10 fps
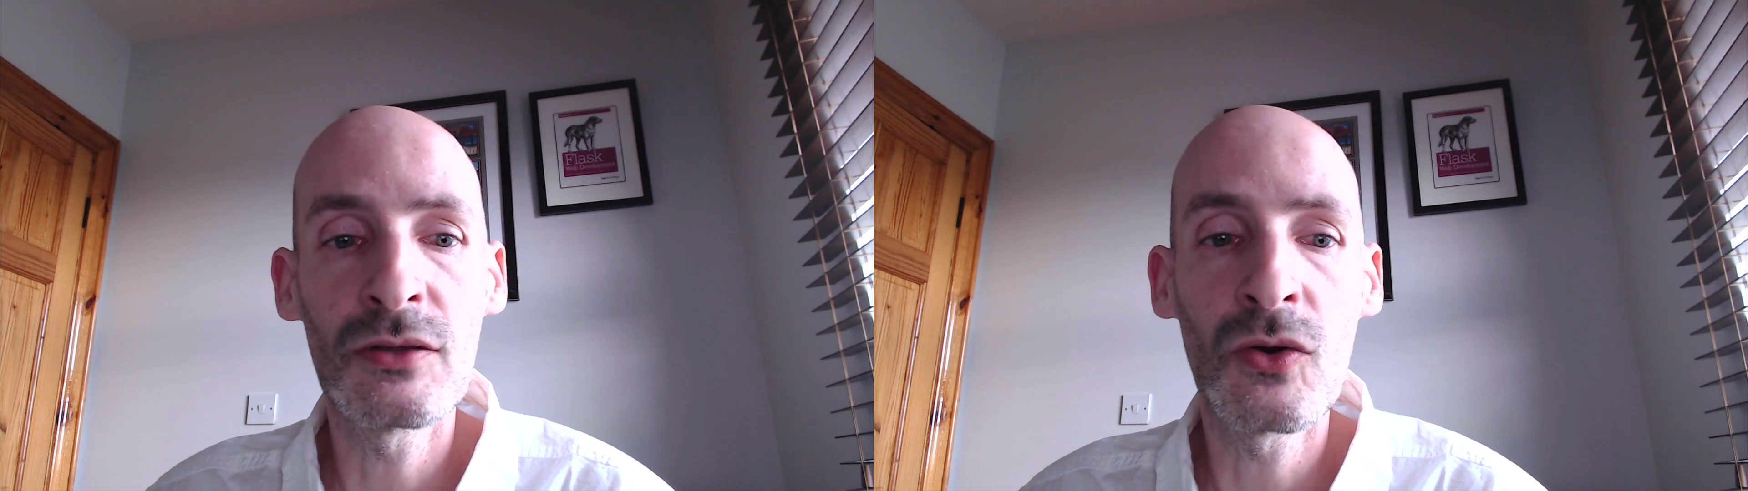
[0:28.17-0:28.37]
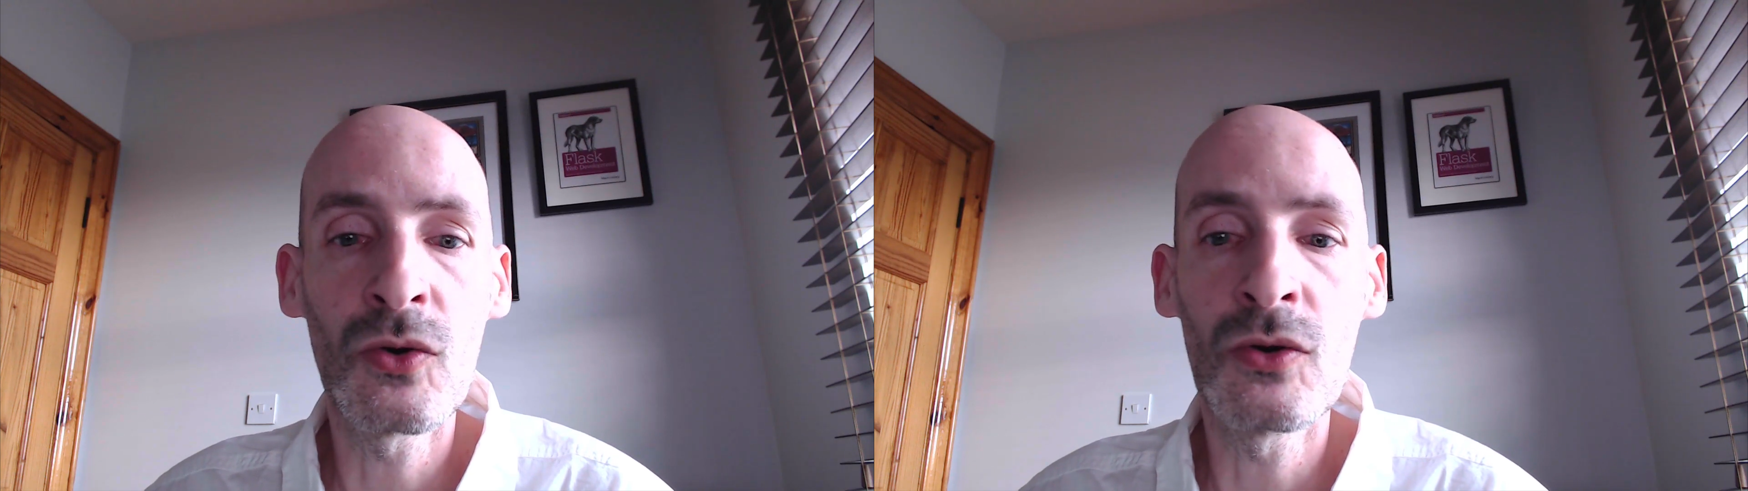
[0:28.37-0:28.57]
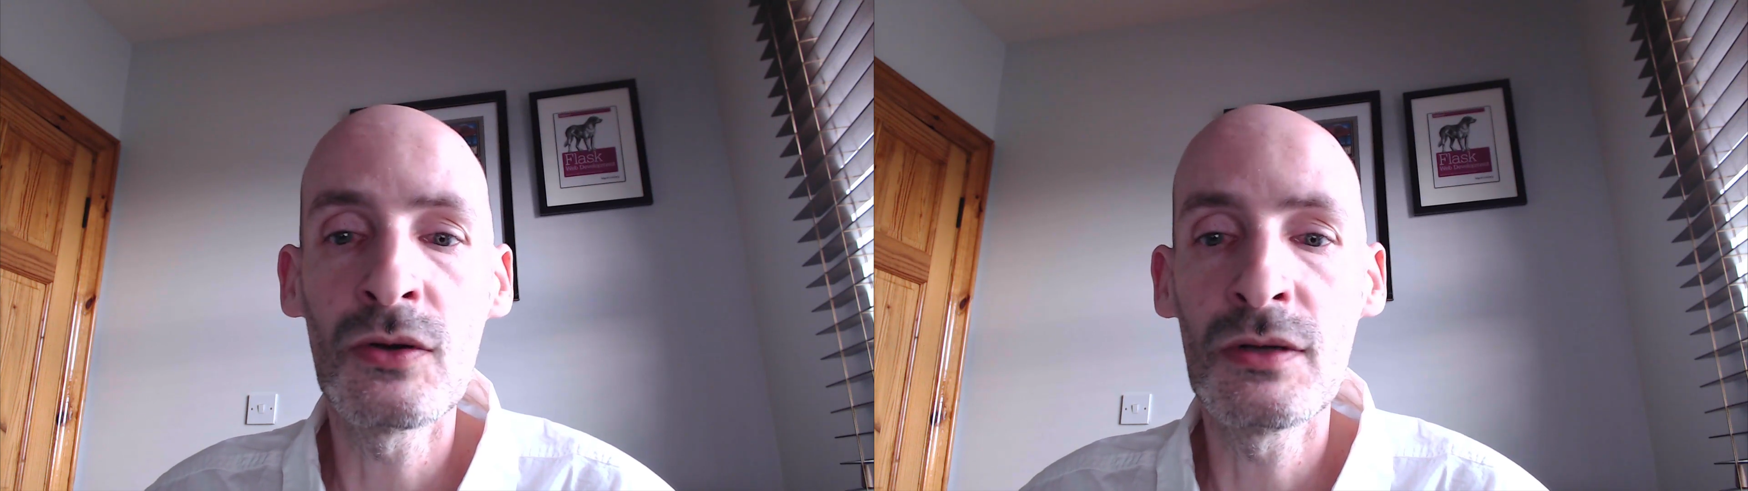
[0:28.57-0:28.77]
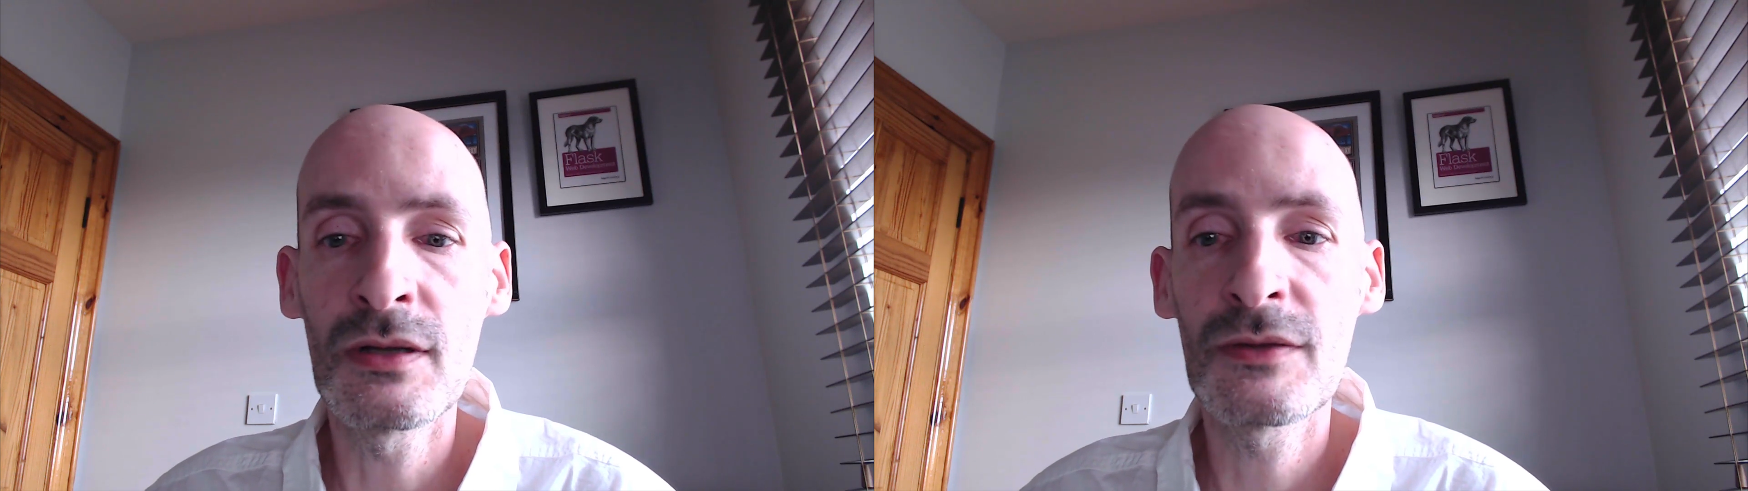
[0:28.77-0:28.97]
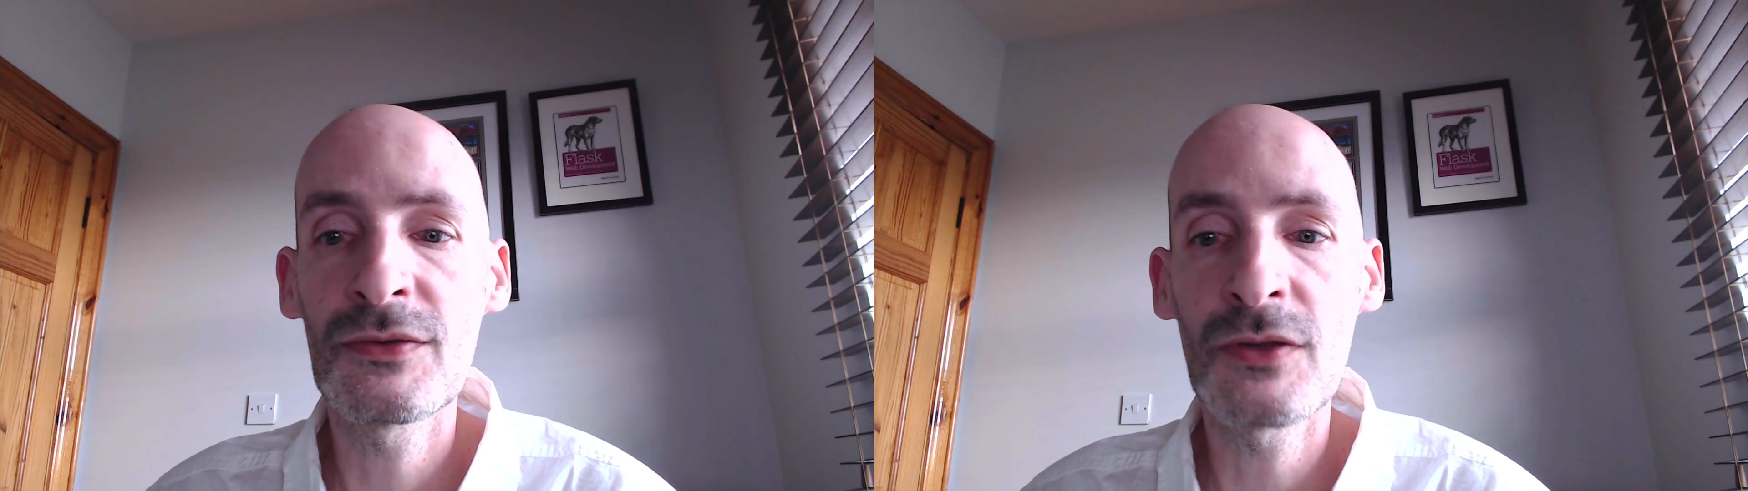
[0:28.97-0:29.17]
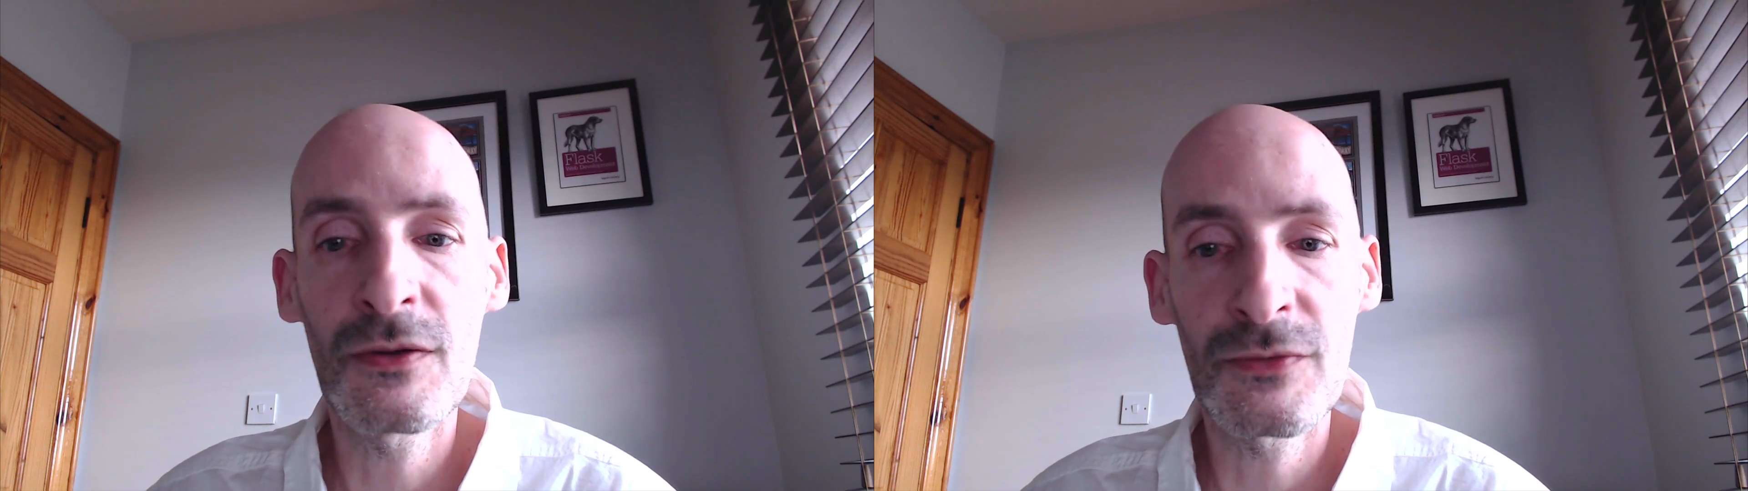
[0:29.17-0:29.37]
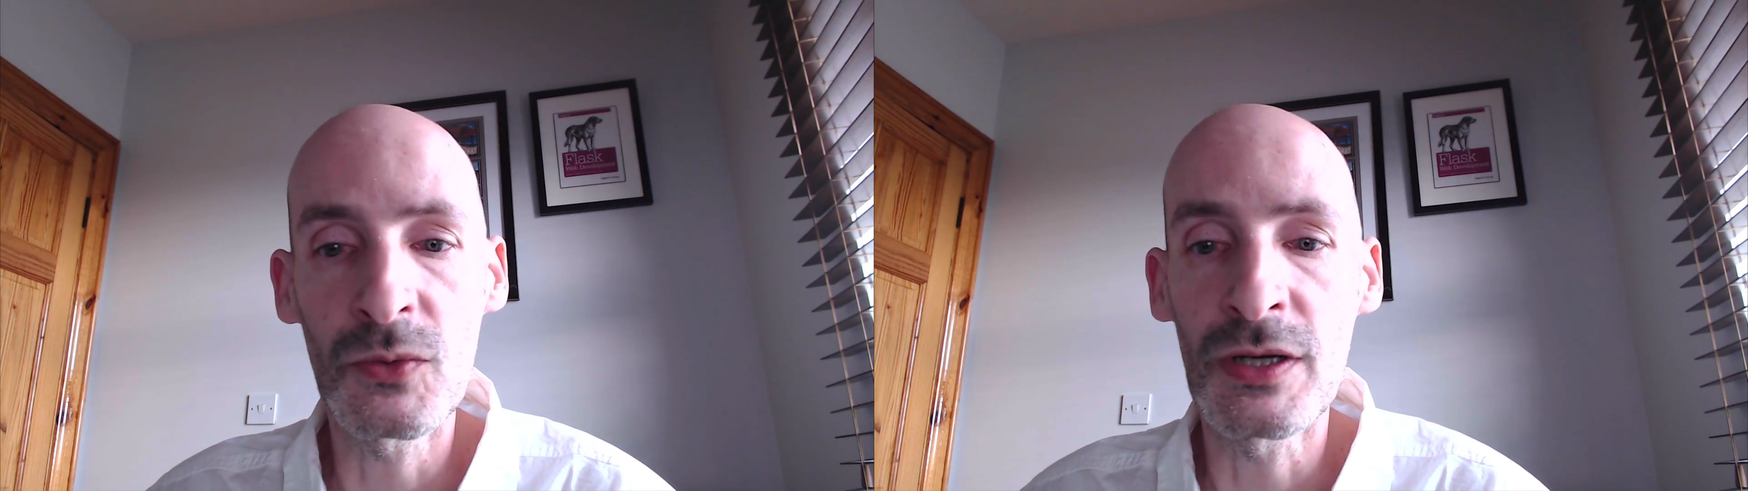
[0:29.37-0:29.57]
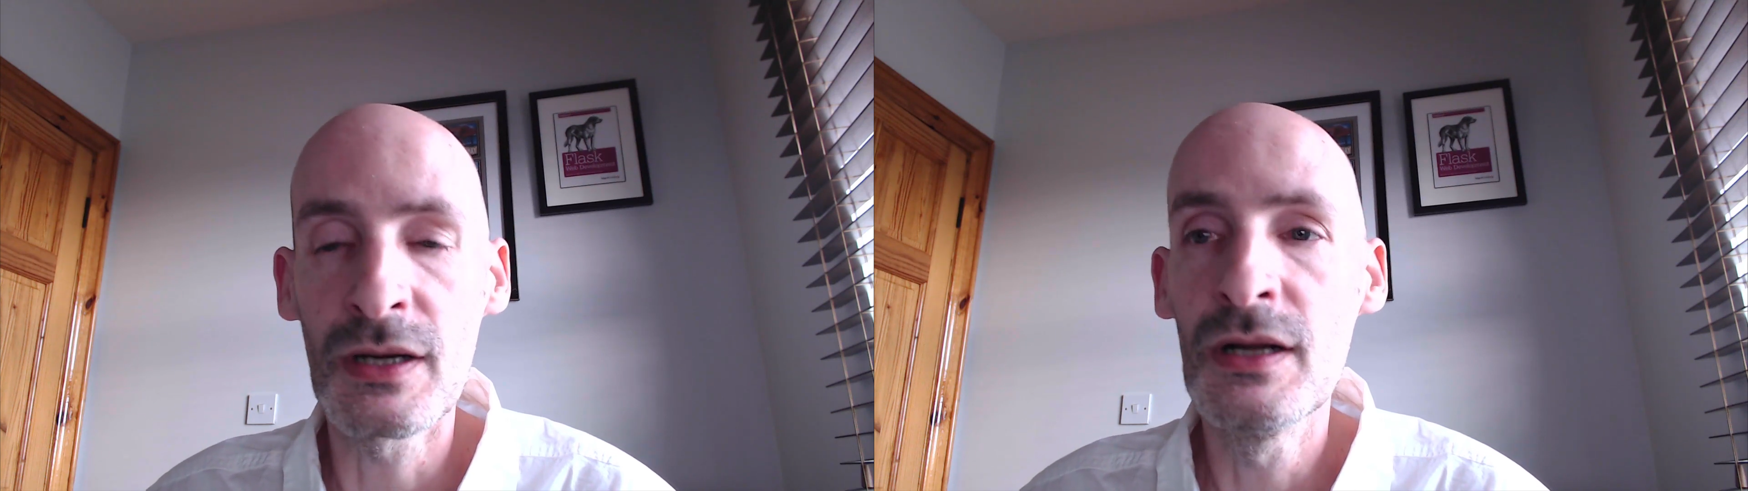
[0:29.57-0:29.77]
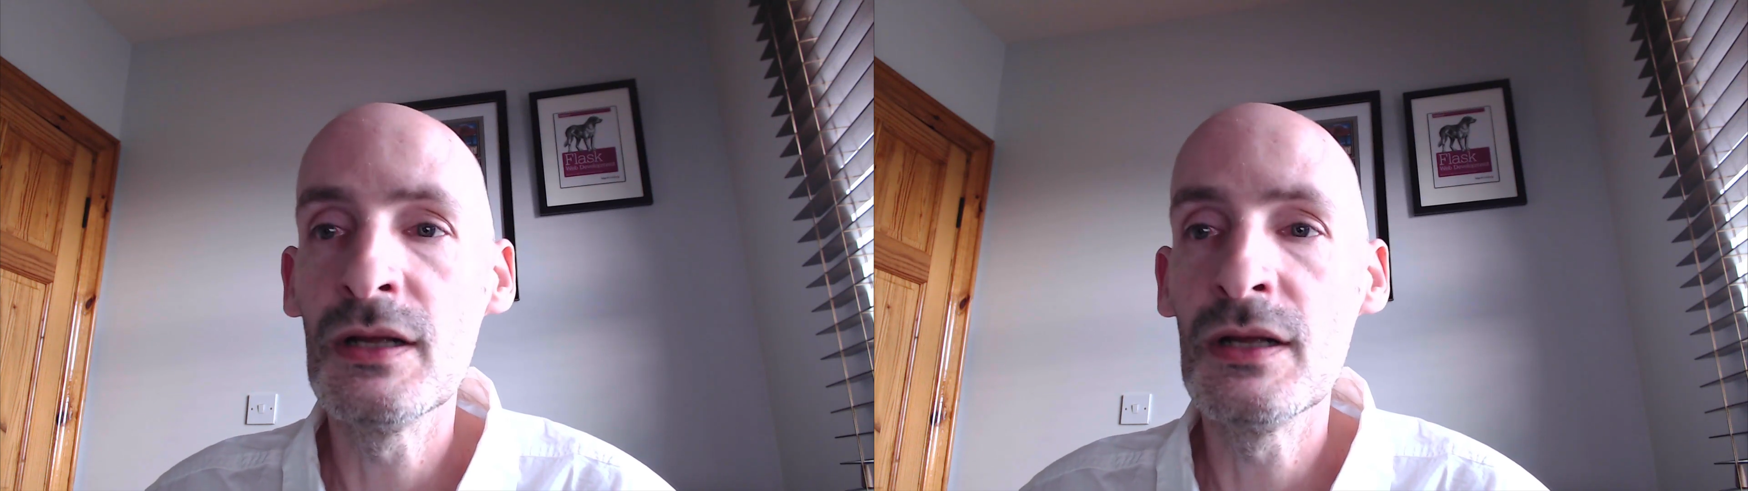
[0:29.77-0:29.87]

on software,